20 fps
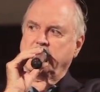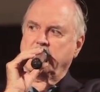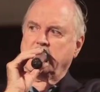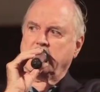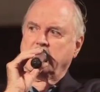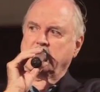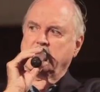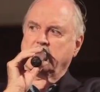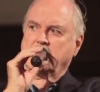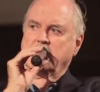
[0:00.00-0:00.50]

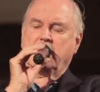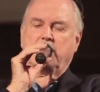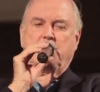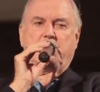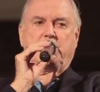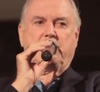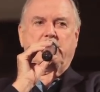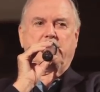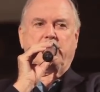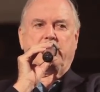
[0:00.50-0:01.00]
and a
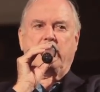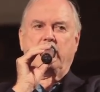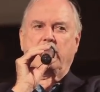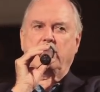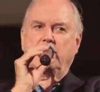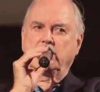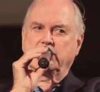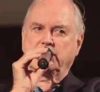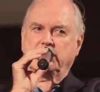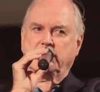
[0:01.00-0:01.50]
couple of
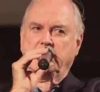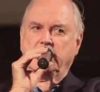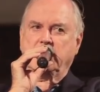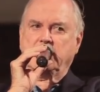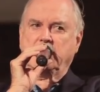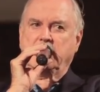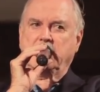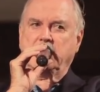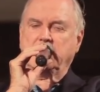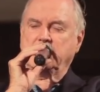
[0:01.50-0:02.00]
elderly
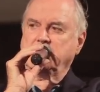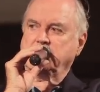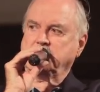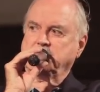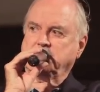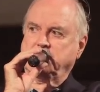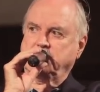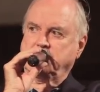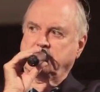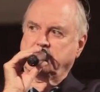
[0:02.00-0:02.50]

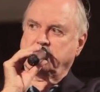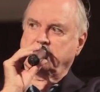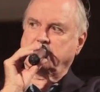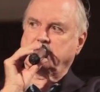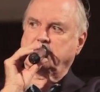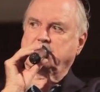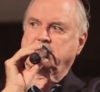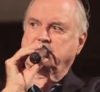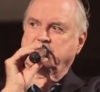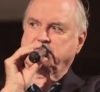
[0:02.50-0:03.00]
ladies who
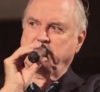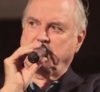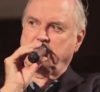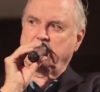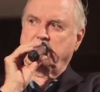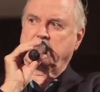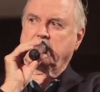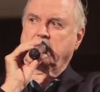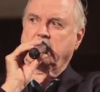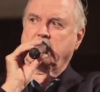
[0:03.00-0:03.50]
taught the
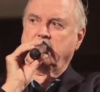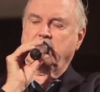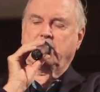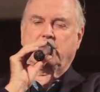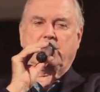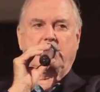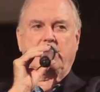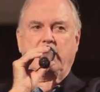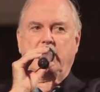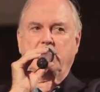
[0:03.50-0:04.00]
small
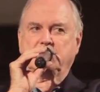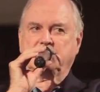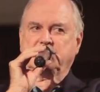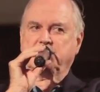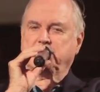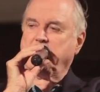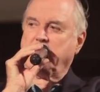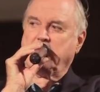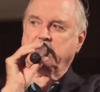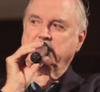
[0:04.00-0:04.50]
kids, and that was
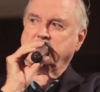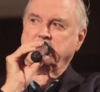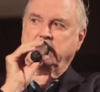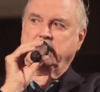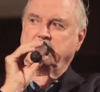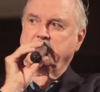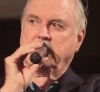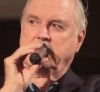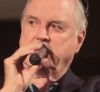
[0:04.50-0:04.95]
about it.